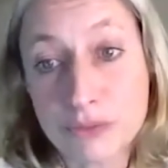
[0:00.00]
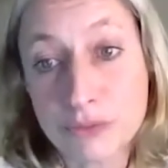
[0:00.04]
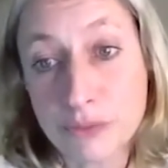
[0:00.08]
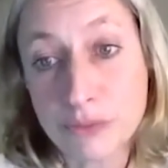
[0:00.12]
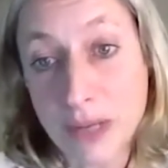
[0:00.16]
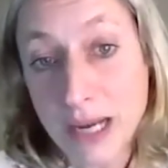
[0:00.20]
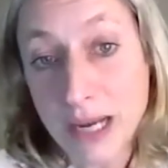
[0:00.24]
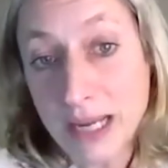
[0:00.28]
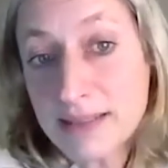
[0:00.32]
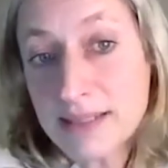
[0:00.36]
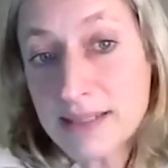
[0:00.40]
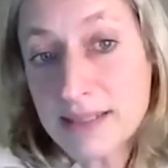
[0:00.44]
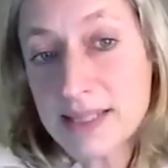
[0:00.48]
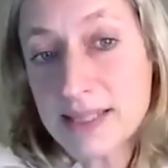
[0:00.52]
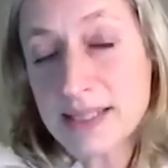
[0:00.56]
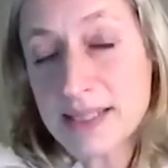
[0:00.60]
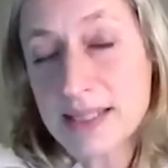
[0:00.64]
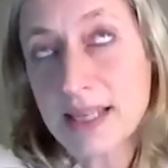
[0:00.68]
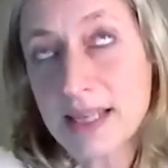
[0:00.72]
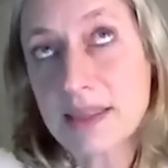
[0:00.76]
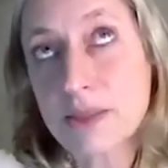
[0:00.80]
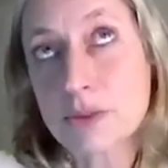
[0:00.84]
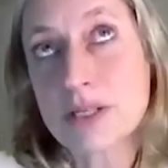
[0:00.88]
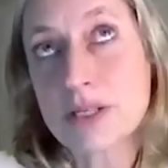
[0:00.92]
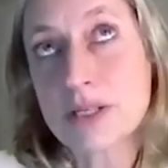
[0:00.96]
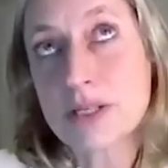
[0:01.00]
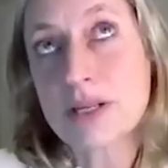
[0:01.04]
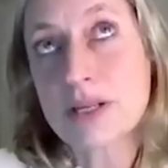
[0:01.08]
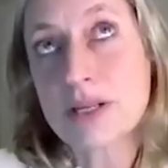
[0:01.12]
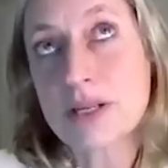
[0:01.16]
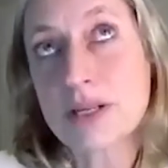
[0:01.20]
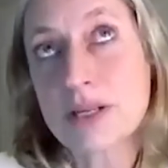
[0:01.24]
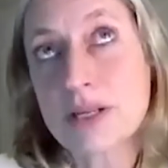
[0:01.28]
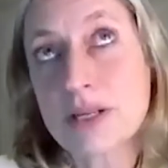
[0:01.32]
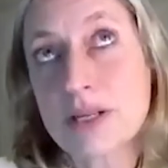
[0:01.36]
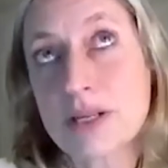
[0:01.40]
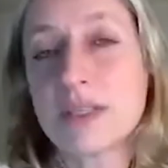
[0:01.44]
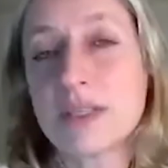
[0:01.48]
France at the
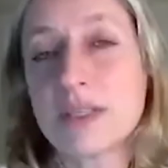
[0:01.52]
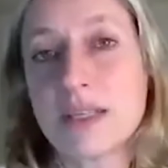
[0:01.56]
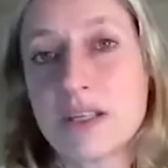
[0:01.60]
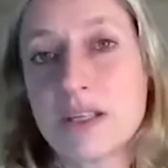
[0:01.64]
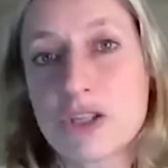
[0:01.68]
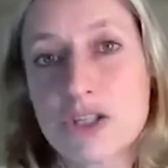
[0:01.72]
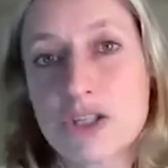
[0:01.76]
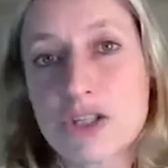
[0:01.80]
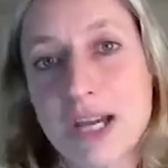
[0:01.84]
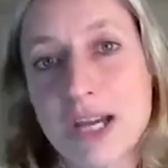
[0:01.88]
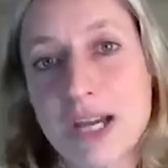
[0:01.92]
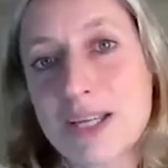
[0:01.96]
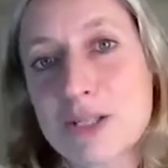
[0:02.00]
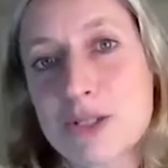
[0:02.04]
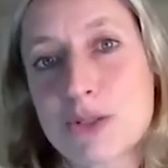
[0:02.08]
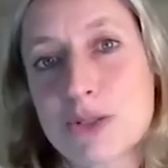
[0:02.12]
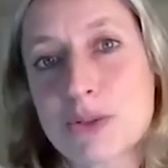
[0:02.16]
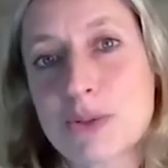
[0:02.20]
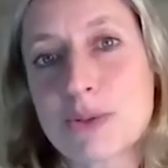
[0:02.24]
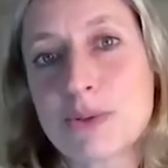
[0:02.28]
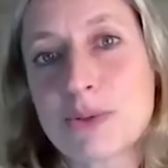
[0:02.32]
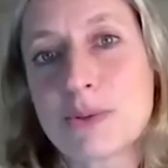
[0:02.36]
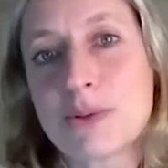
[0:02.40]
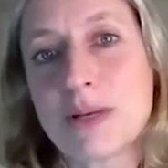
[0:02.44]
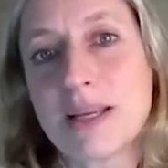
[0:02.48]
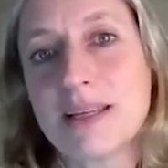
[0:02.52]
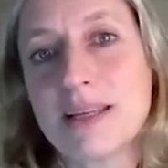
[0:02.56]
time of the Energizer